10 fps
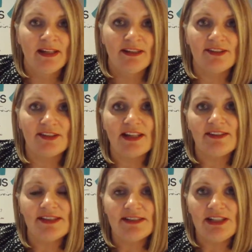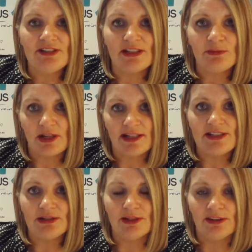So that's usually what I
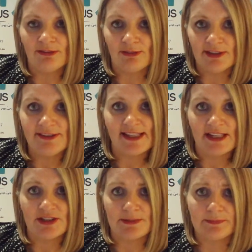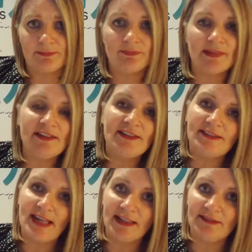do in the first session. In the
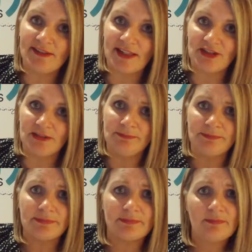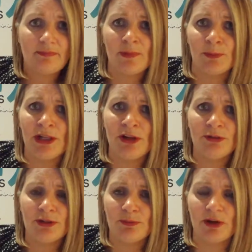second session, we go
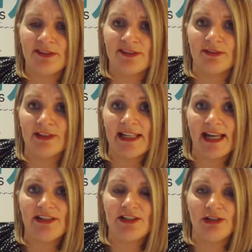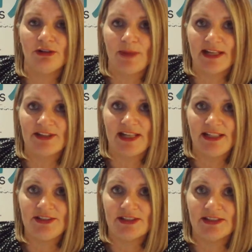through the process of engaging your
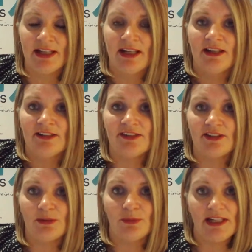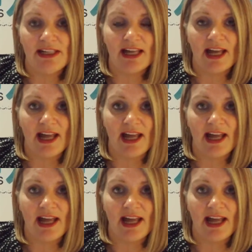imagination so that we